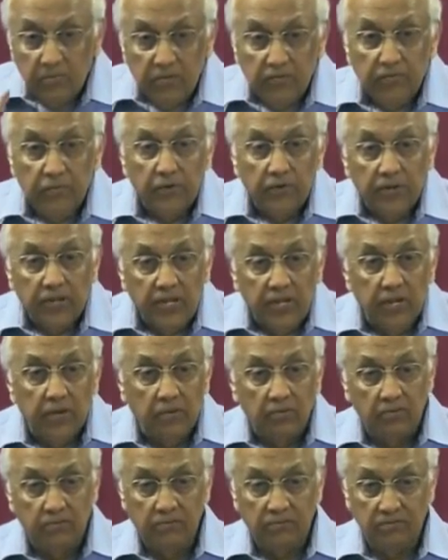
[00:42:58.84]
before
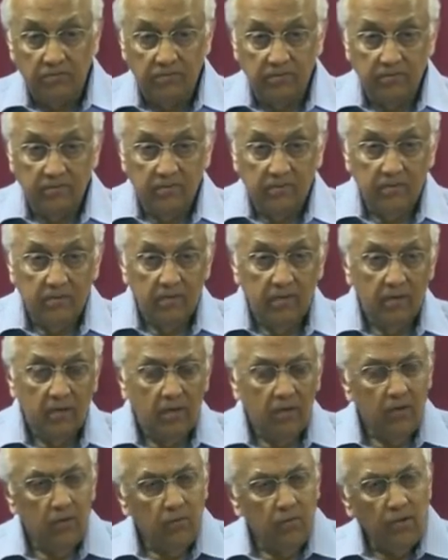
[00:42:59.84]
you.
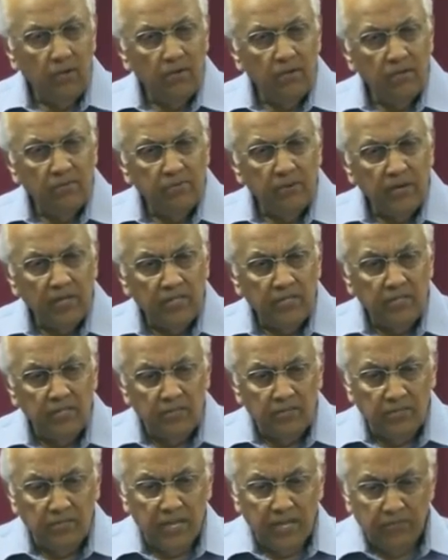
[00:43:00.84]
What do the
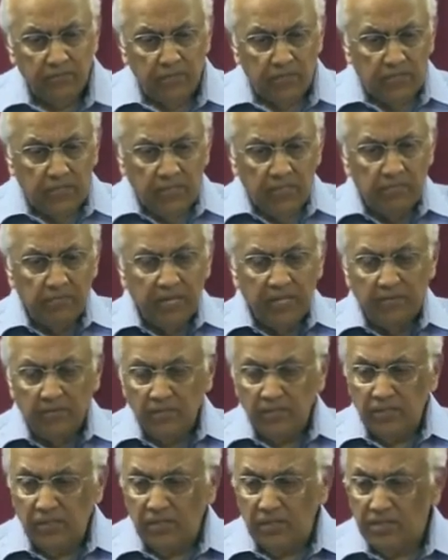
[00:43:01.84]
prostitutes have which these
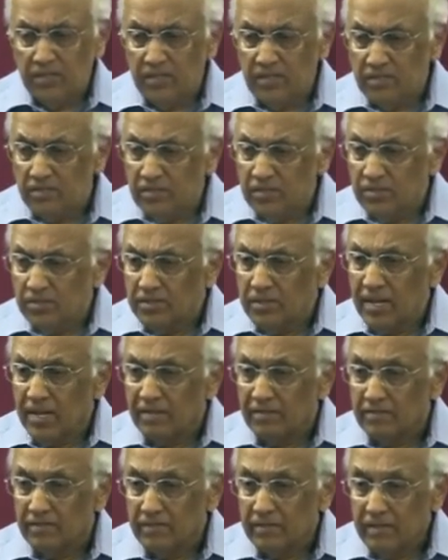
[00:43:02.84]
Bible scholars don't
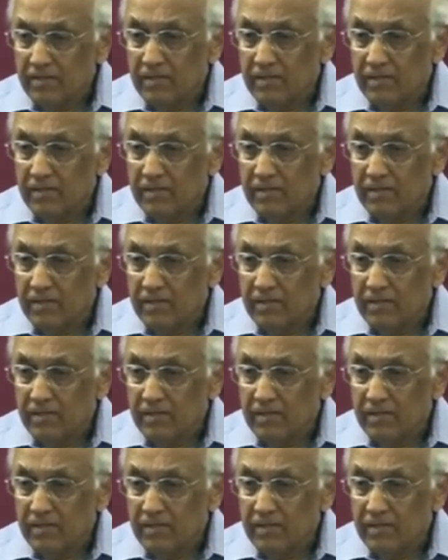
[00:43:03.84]
have?